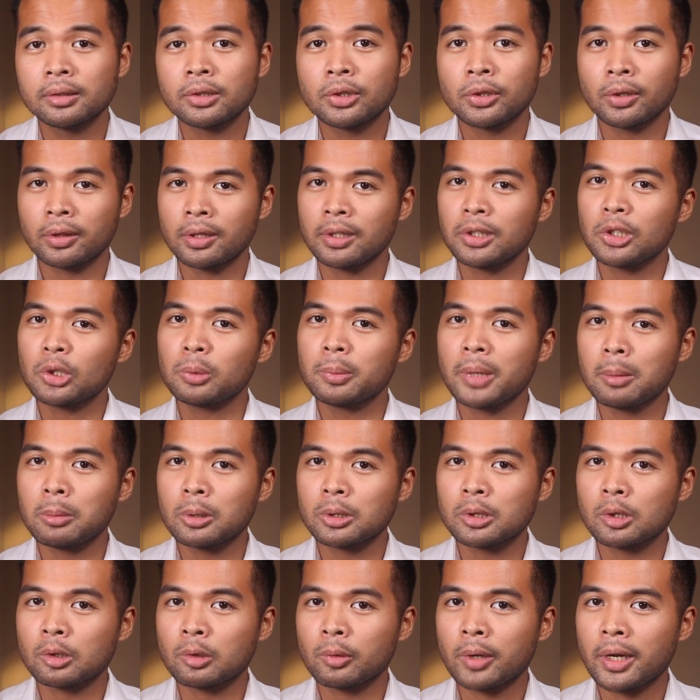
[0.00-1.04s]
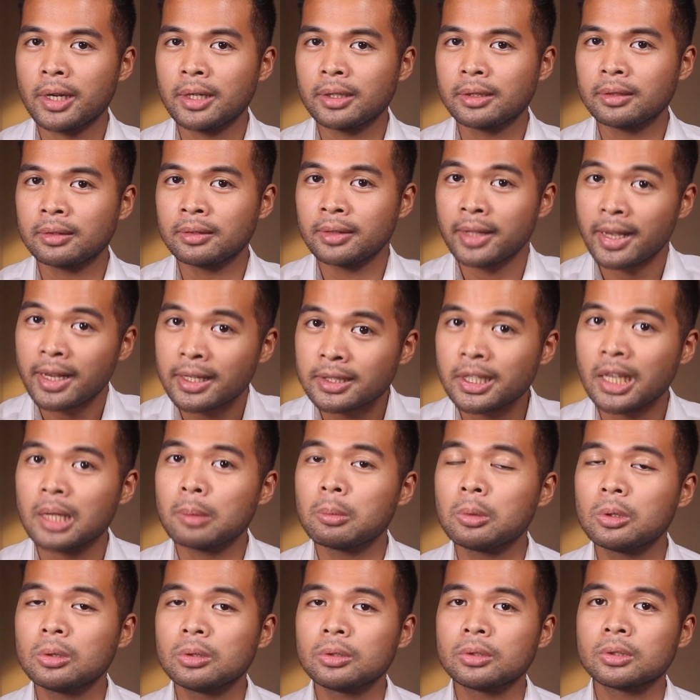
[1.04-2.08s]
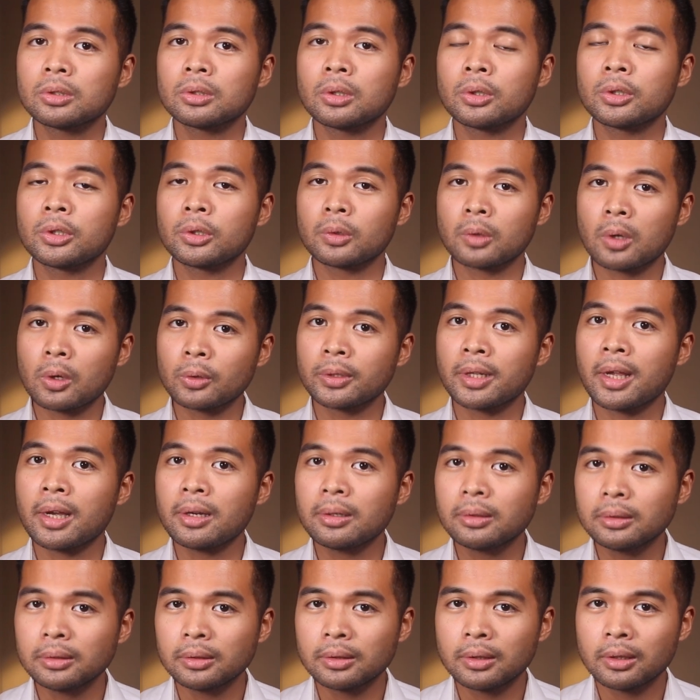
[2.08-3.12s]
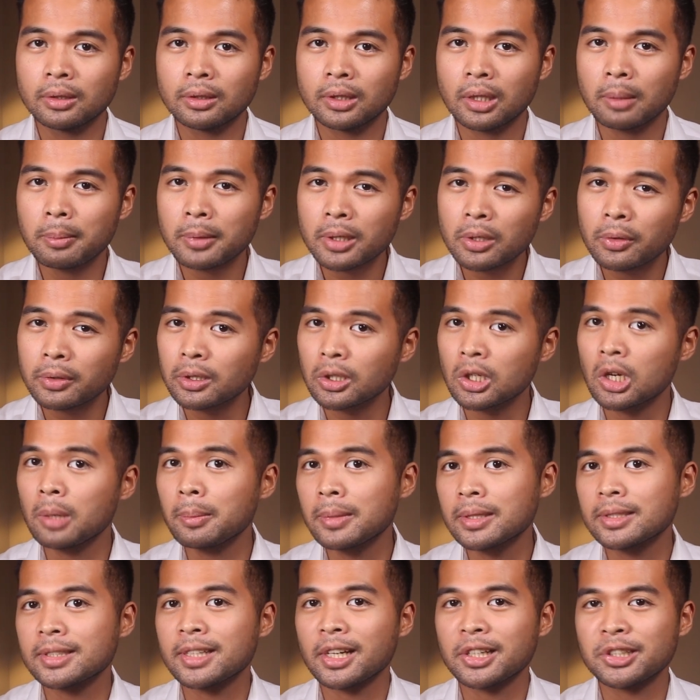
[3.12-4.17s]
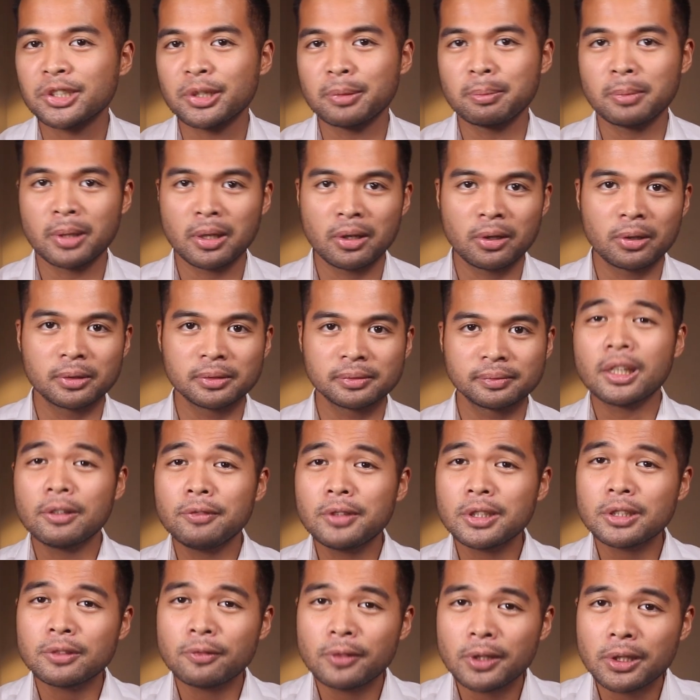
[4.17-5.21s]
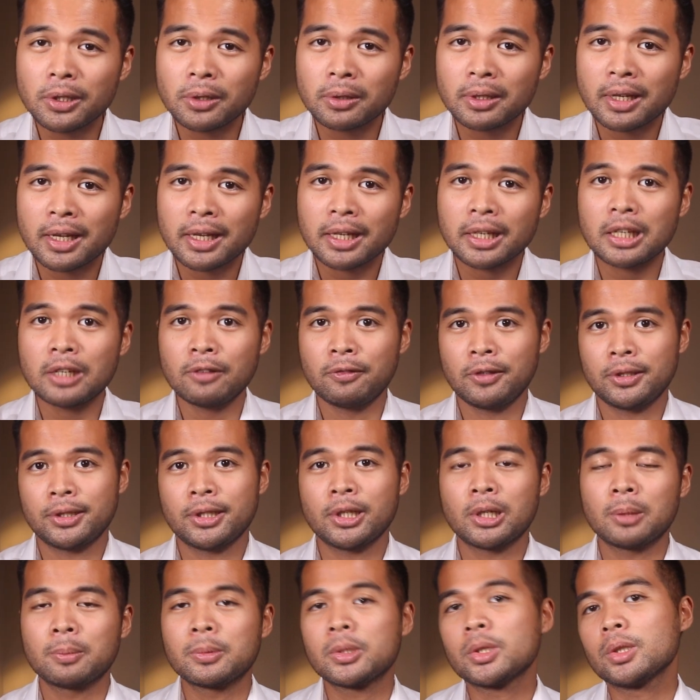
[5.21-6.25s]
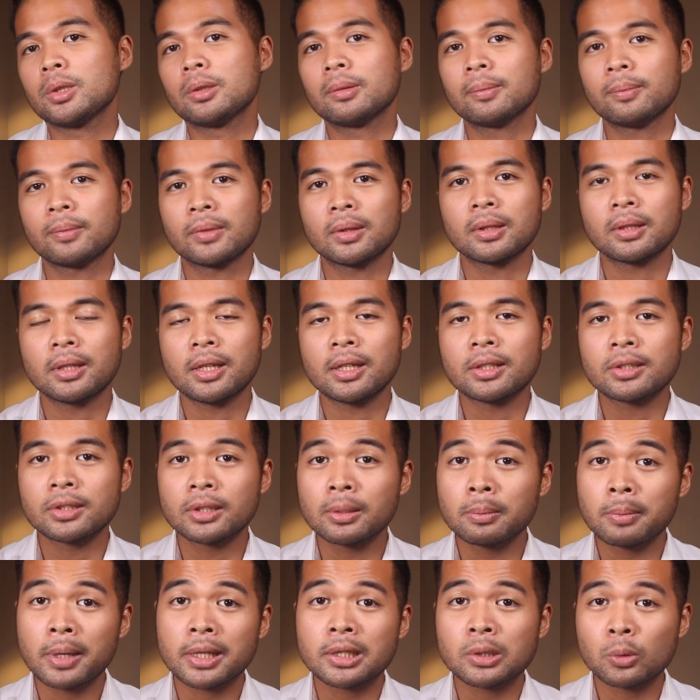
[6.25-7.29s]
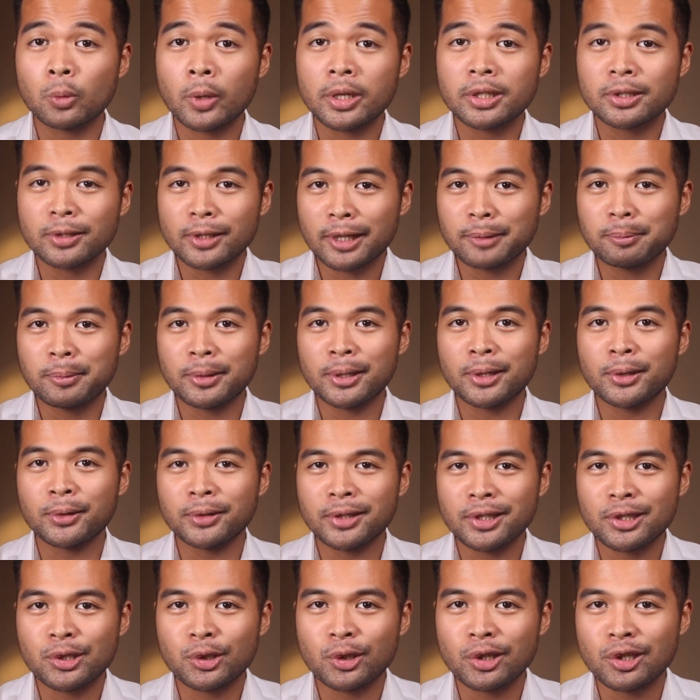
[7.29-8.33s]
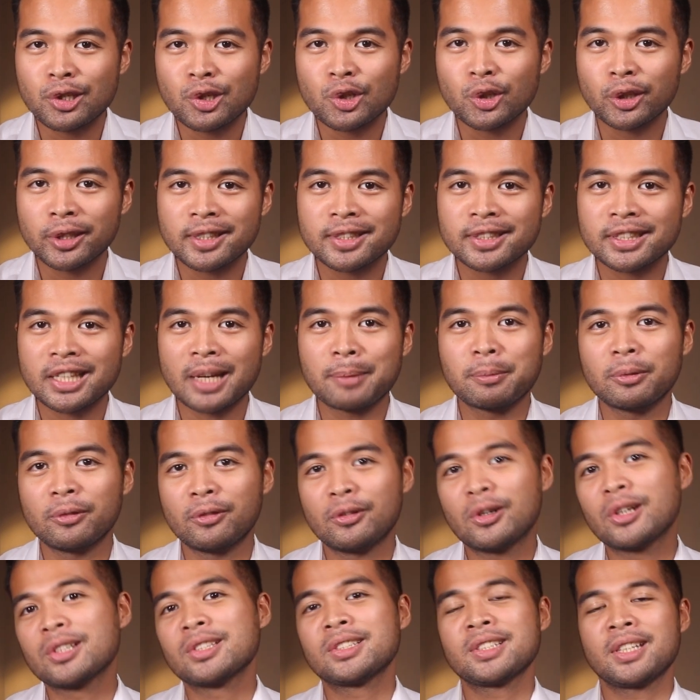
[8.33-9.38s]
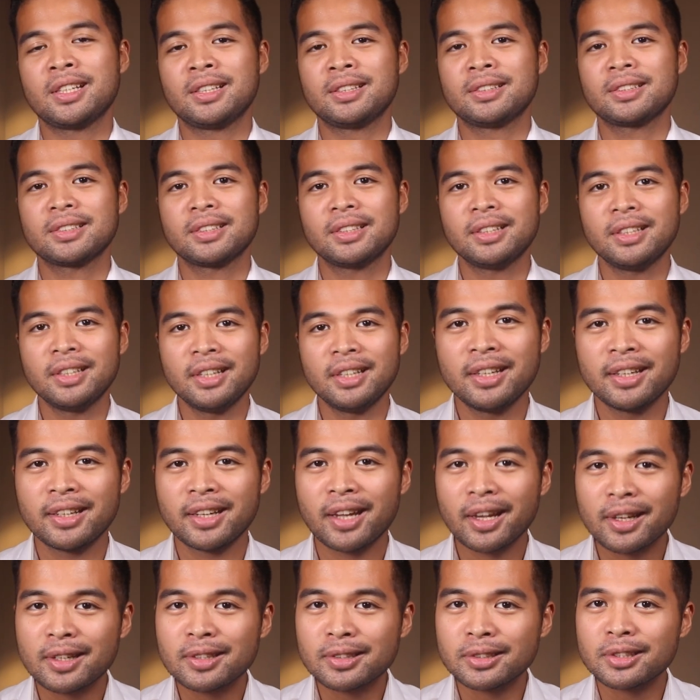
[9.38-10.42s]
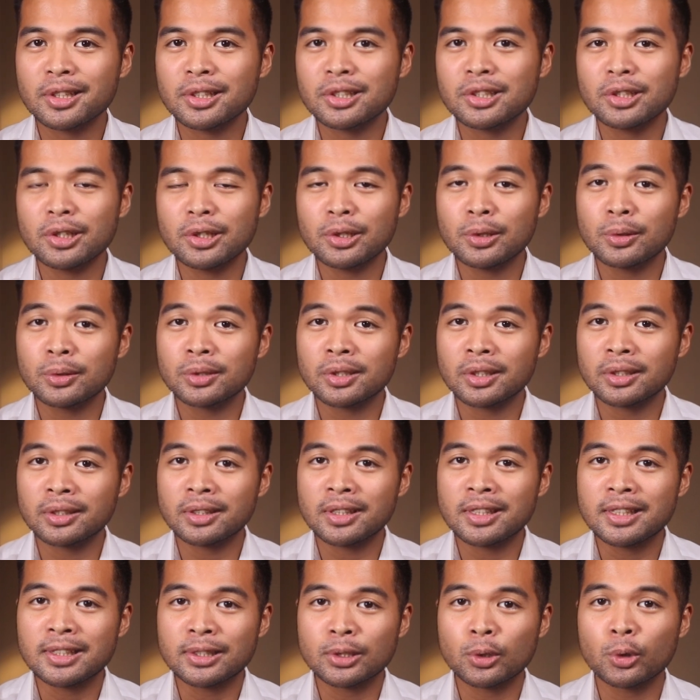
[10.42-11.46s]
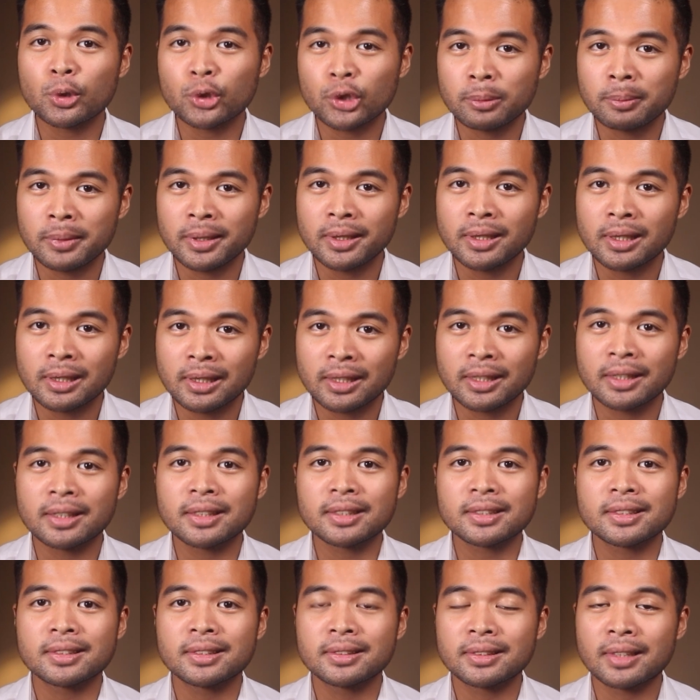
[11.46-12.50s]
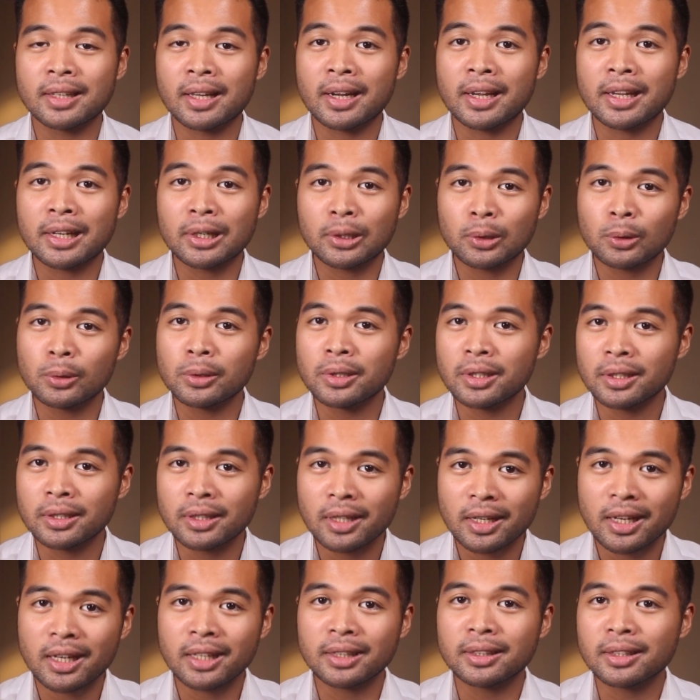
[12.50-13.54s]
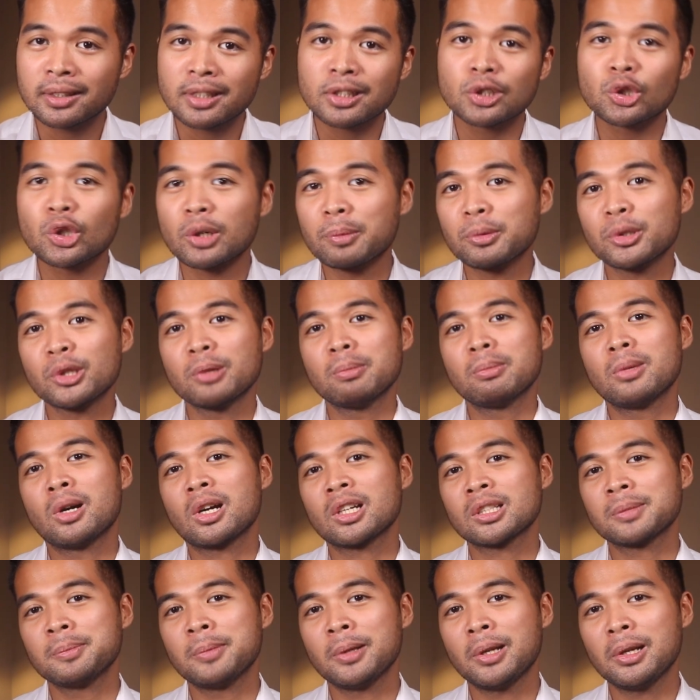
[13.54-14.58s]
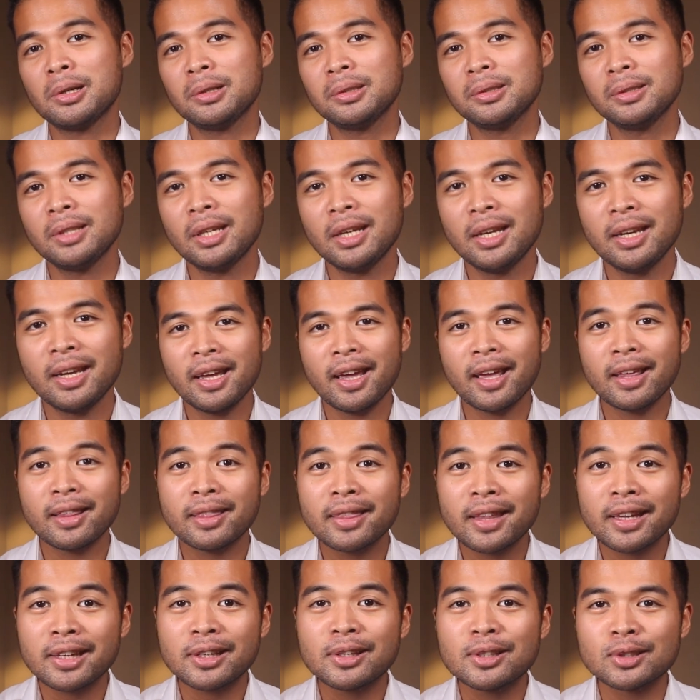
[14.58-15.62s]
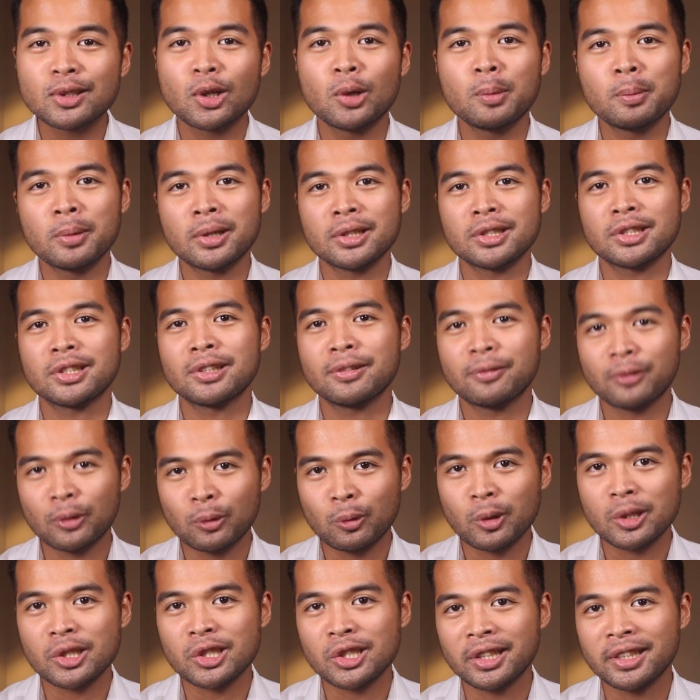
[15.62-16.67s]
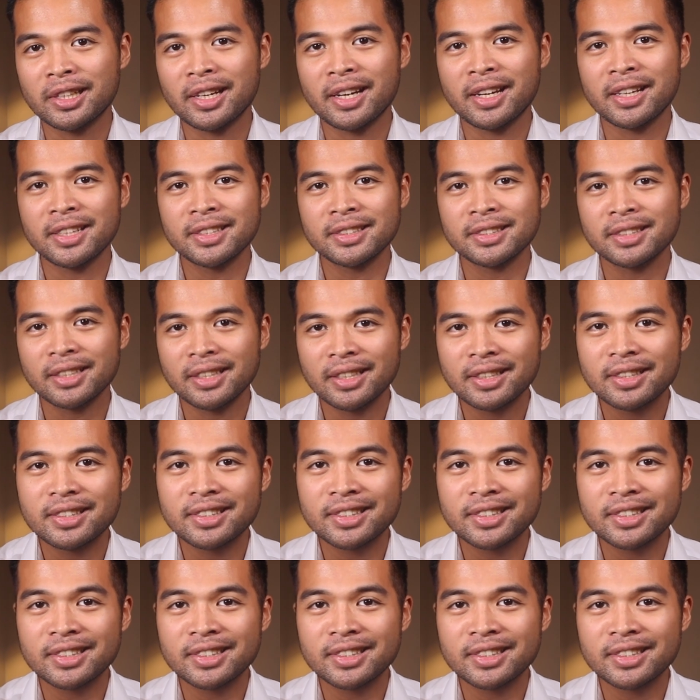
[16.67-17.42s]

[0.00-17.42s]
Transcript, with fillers: Do you think you'll be able to create date tables on your own now? Let me know in the comment section below. Give this video a like if it helped you. It's the best way to let me know that you enjoy this type of content. Get in touch using the social media links that I included in the description box below. And thank you so much for watching, guys.